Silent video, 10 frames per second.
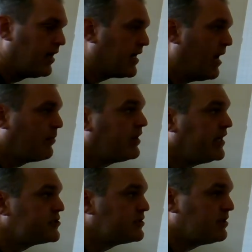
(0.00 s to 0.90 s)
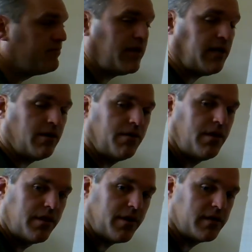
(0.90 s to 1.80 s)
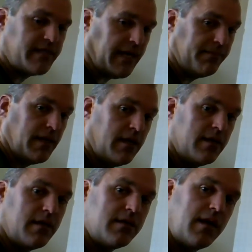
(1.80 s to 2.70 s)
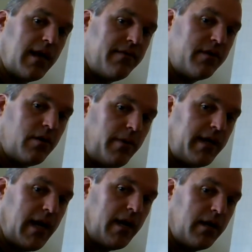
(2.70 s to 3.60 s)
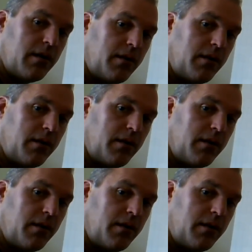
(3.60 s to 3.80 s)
compilation of video 13. Have a good weekend.